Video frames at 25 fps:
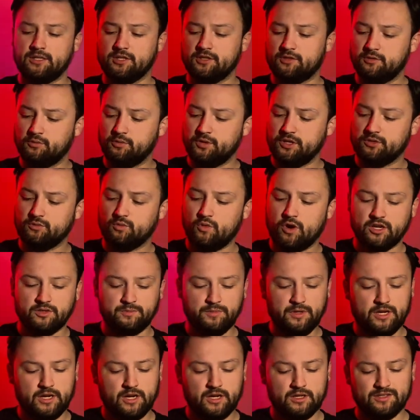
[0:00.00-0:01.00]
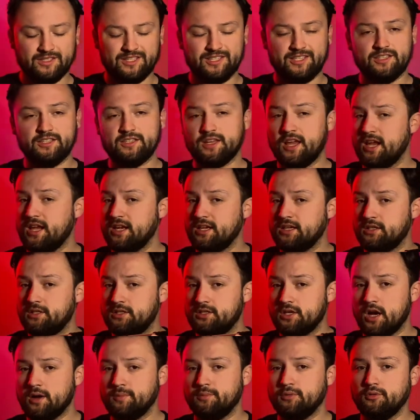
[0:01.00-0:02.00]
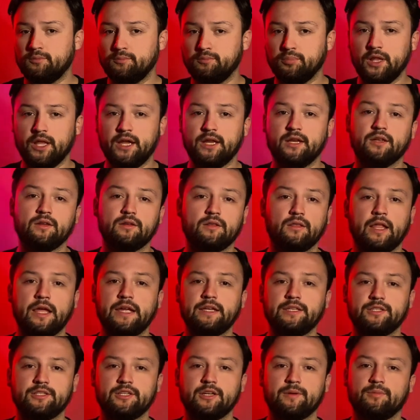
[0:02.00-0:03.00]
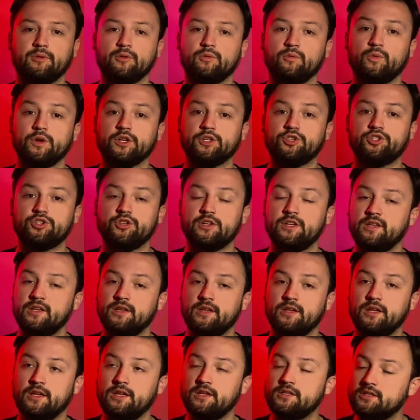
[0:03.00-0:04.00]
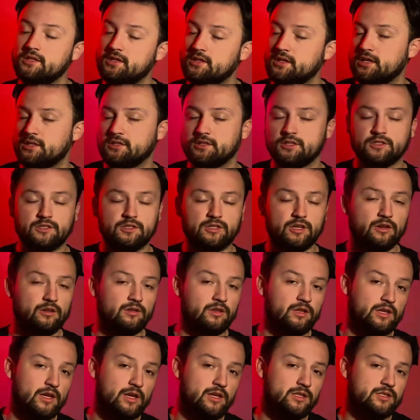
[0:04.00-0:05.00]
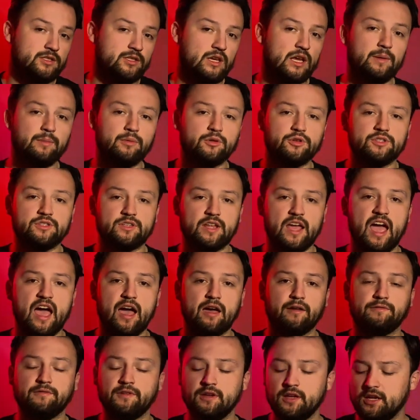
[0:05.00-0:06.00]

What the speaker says: The reason why is because this is a double-bladed lightsaber, which isn't necessarily a saber staff.